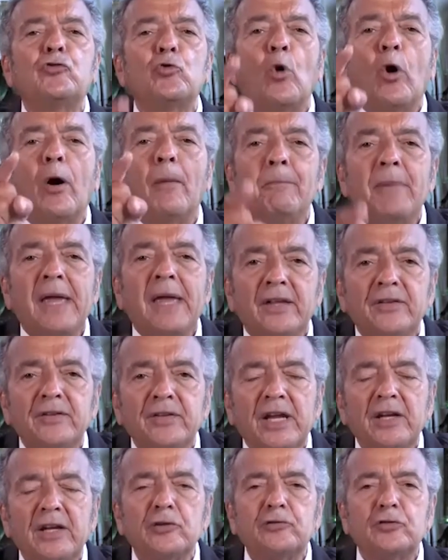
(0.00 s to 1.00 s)
You are
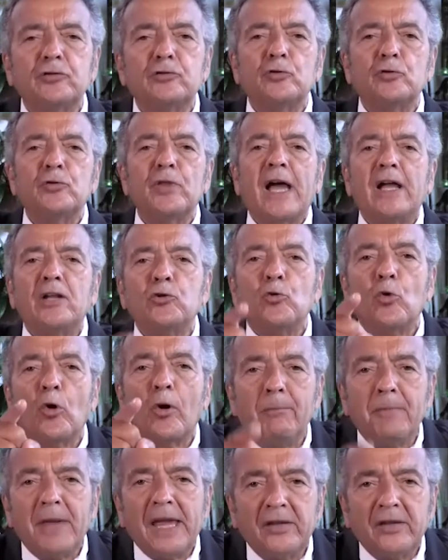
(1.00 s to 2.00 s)
mandated to do that. You are
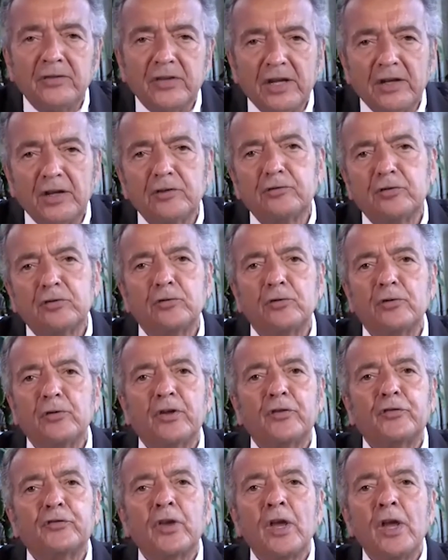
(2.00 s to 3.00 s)
mandated to do
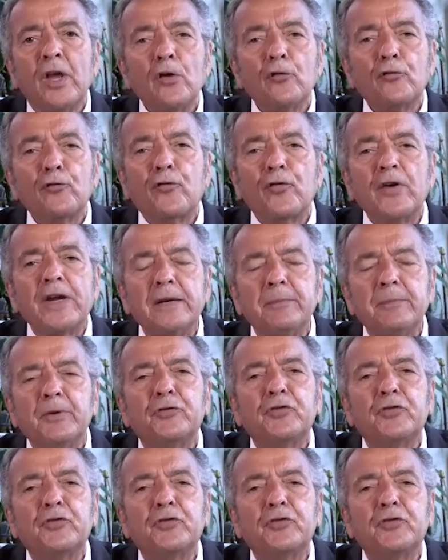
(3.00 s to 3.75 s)
this. Freedom is